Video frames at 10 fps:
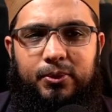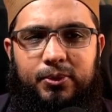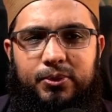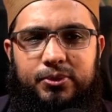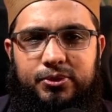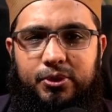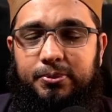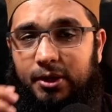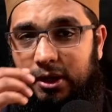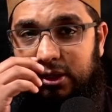who
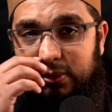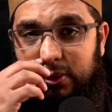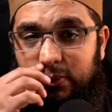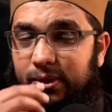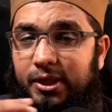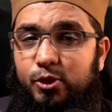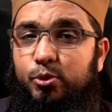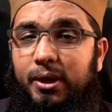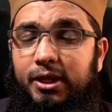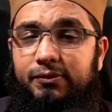stops arguing. Ola
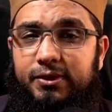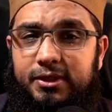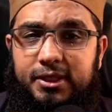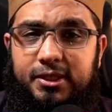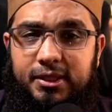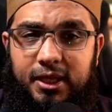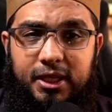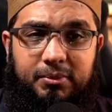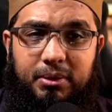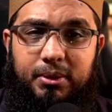numari fi
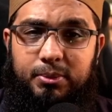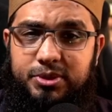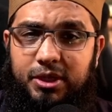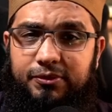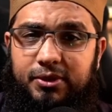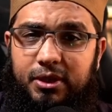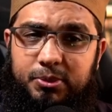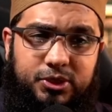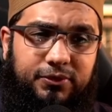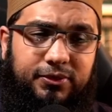Deenillah. Imam Abu Ja'far,
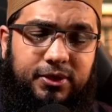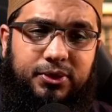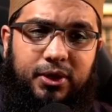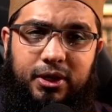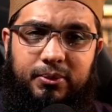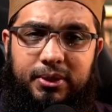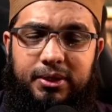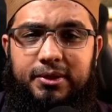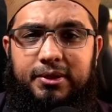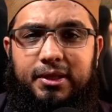Abu Ja'far
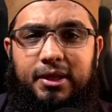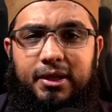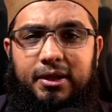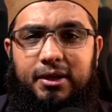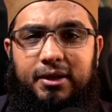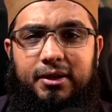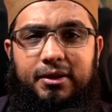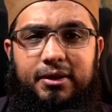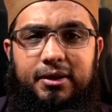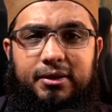al-Tahawi
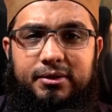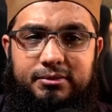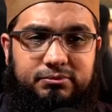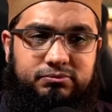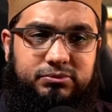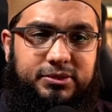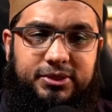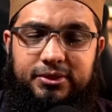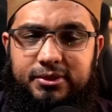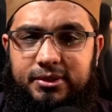uh,
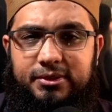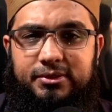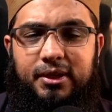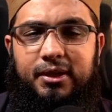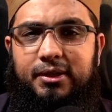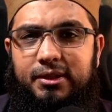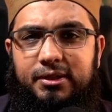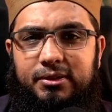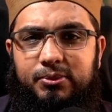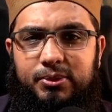says in his
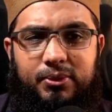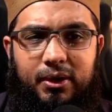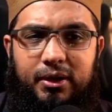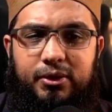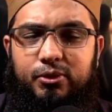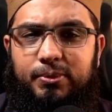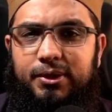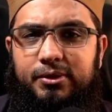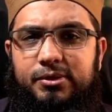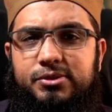Aqidah, we don't argue
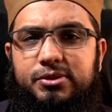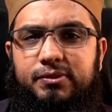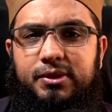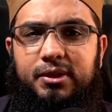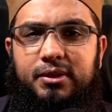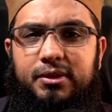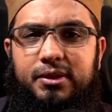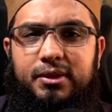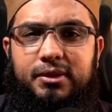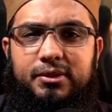about the religion of Allah.
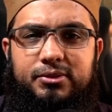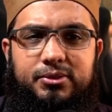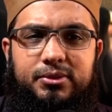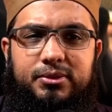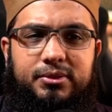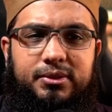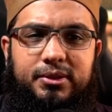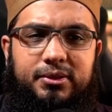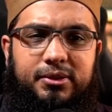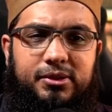So
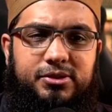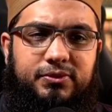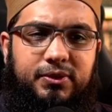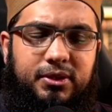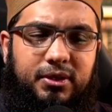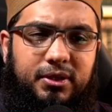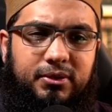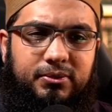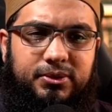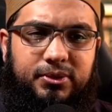in the religion of
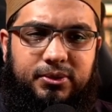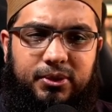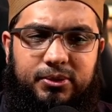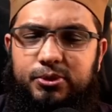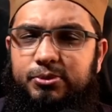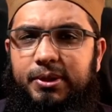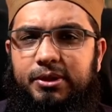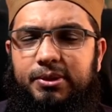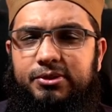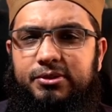Allah was not taught to us
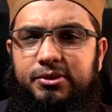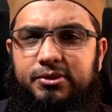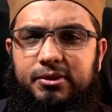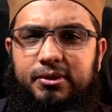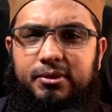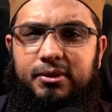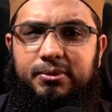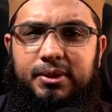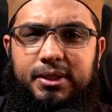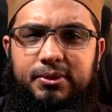by the Messenger
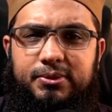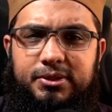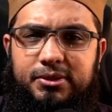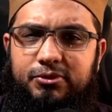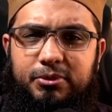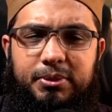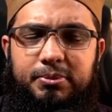sallallahu alaihi wasallam for